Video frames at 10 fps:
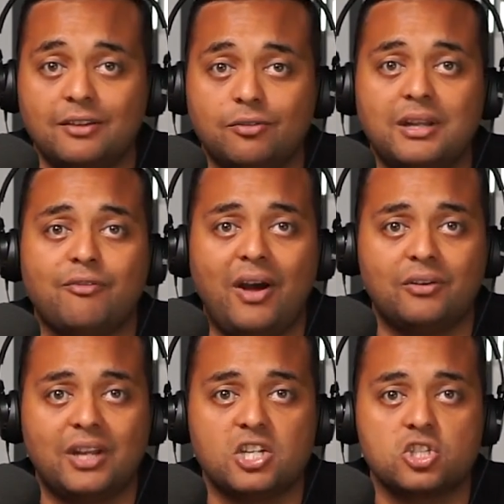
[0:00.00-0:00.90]
from that
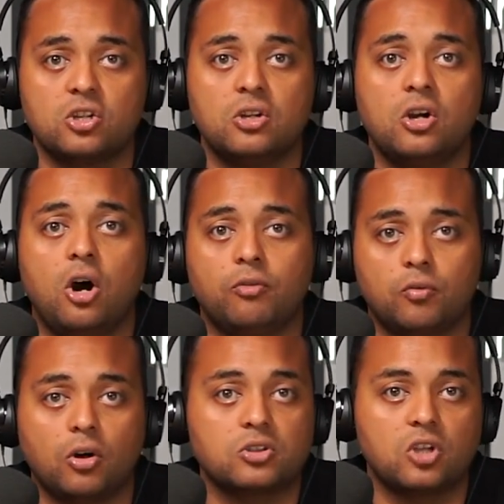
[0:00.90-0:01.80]
foundation of a
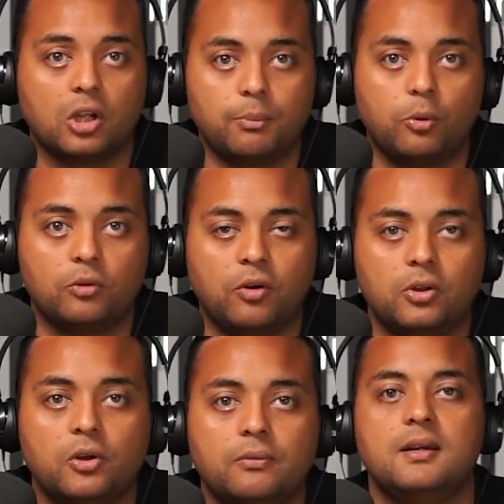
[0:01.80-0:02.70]
rock solid
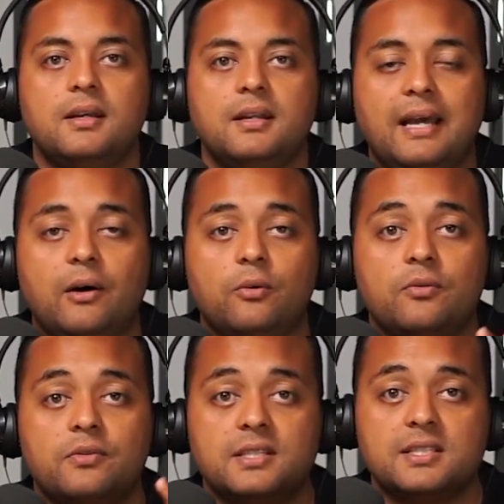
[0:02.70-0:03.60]
portfolio. Now,
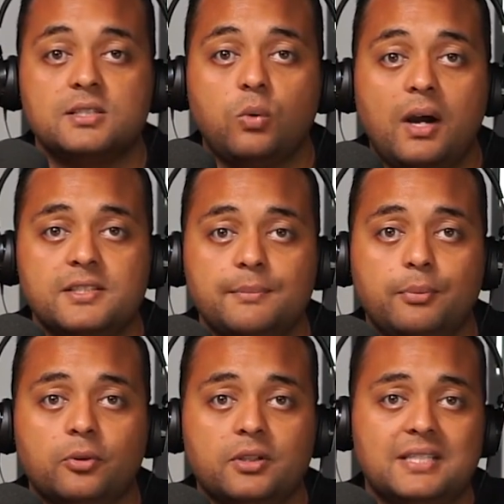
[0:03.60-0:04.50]
this is why it's
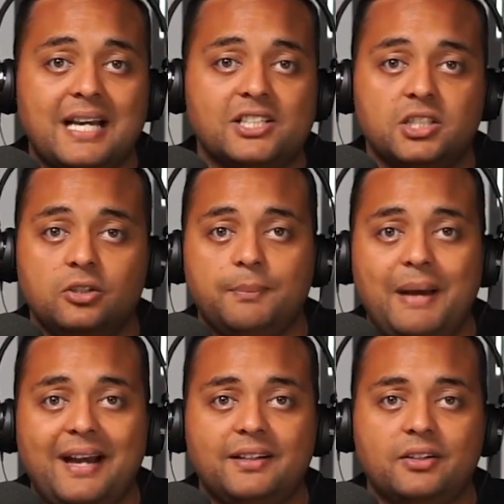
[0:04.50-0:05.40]
important to actually look
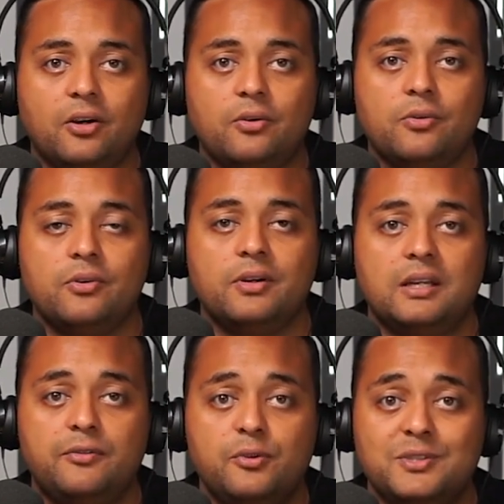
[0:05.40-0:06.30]
back and go,
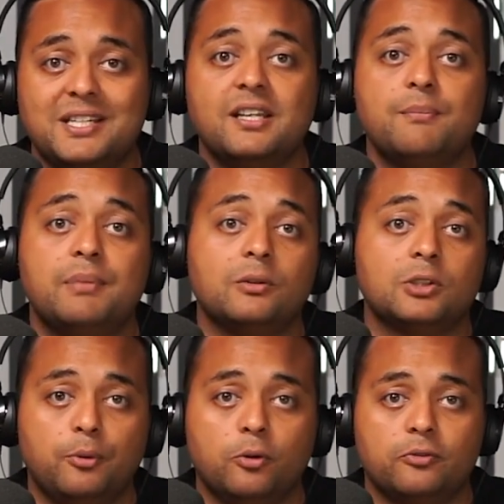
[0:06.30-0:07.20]
if you didn't build a
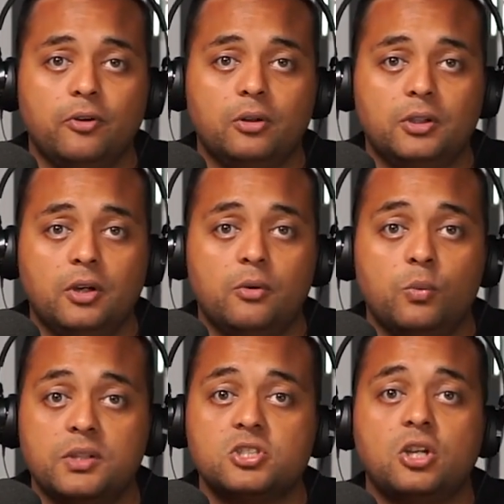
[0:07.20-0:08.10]
portfolio
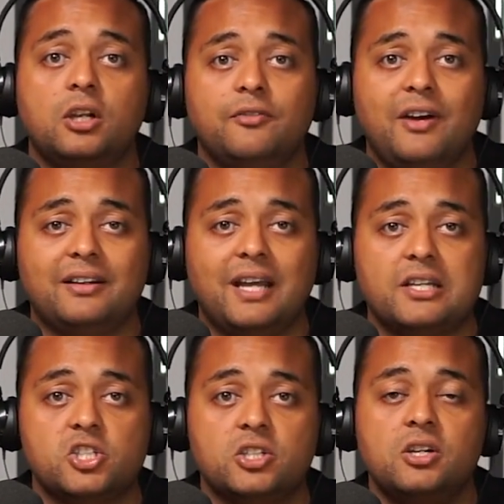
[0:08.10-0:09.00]
with a solid
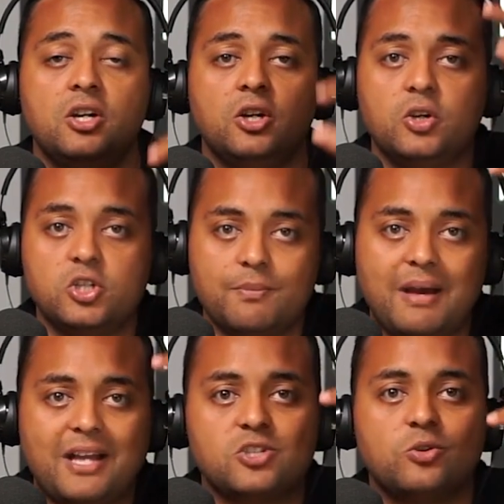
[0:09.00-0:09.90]
foundation, could you
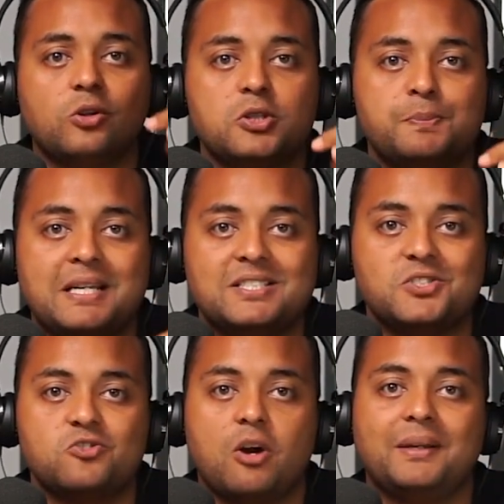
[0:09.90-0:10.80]
imagine all those pieces
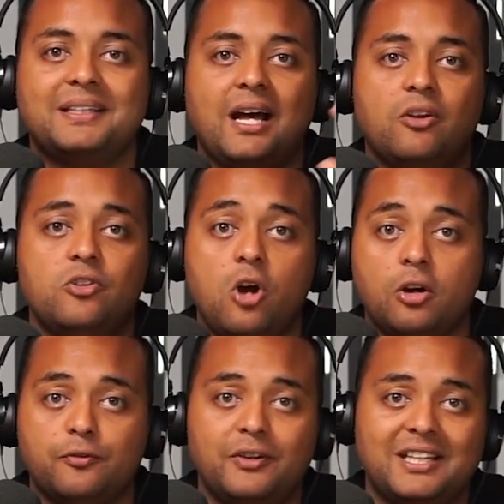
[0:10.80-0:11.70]
dropping down, not
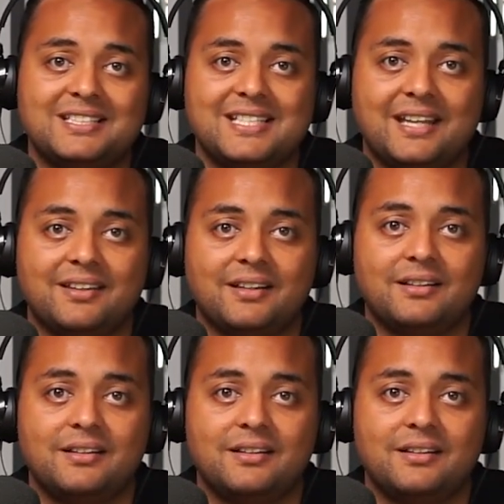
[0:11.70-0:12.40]
fitting together?